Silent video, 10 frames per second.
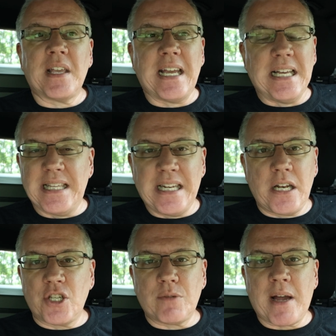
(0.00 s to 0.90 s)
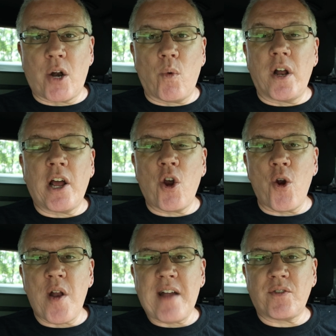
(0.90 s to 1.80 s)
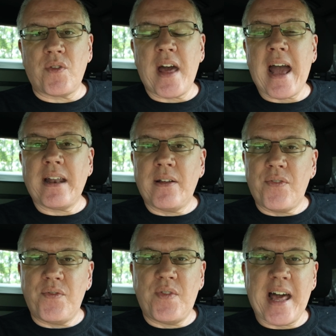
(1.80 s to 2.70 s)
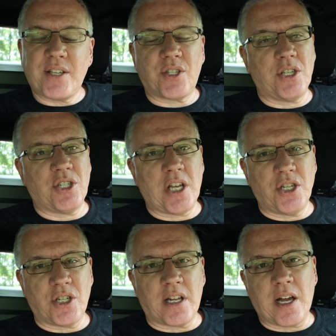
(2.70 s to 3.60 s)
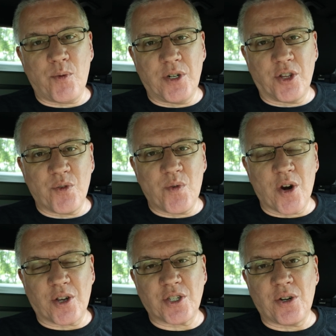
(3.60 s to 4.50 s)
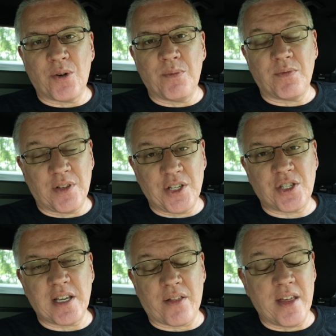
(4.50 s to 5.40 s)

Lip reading: And then it doesn't matter what I heard after that. That's the station I wanted to work. So let's see.